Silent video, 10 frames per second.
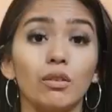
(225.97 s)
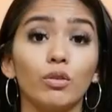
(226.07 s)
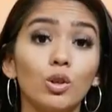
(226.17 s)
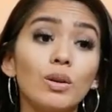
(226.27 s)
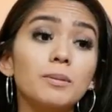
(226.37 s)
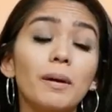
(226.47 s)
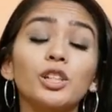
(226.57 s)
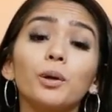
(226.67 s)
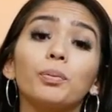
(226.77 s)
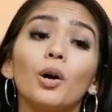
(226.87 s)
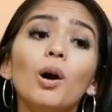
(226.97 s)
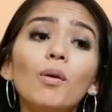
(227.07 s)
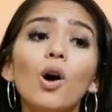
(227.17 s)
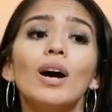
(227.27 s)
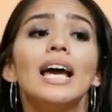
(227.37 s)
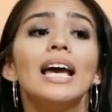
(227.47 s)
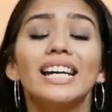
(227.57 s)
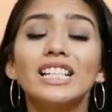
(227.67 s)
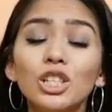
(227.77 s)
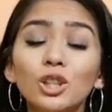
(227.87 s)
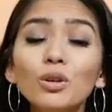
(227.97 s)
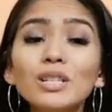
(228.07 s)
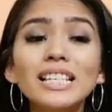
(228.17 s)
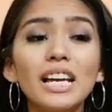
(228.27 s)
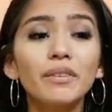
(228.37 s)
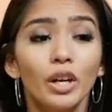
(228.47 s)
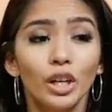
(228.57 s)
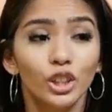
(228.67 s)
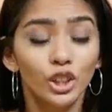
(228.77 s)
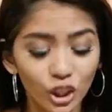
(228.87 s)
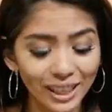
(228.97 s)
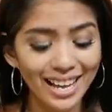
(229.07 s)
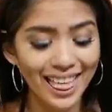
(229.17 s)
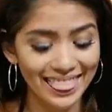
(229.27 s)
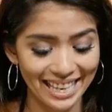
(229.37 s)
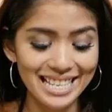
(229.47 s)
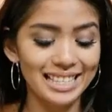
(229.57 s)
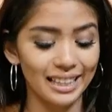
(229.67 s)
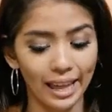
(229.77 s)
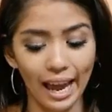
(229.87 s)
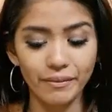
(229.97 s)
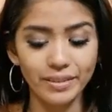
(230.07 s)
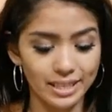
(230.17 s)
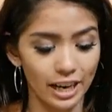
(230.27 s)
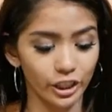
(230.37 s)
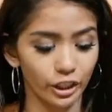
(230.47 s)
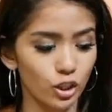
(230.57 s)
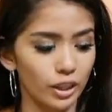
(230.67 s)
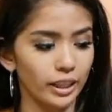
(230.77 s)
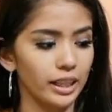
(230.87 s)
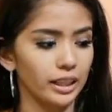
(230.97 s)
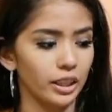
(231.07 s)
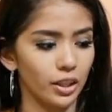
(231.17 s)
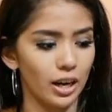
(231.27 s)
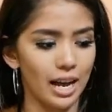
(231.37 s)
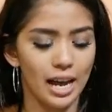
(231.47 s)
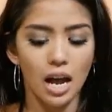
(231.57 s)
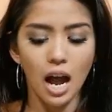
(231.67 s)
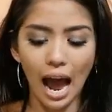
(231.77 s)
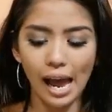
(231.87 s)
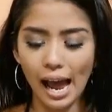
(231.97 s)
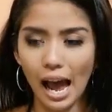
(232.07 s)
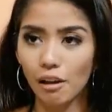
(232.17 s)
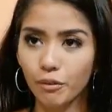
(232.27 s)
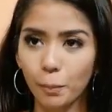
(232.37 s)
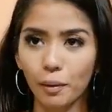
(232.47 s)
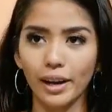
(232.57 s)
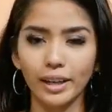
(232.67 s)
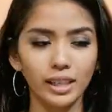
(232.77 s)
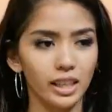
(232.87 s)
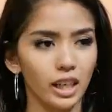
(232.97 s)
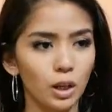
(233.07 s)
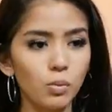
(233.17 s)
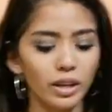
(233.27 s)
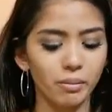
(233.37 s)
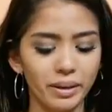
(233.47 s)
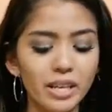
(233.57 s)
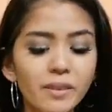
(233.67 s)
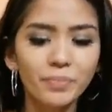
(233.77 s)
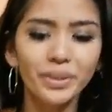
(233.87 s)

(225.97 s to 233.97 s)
give you a special promo exclusive during this live session. So nakikita nyo nga, I have the product here with me.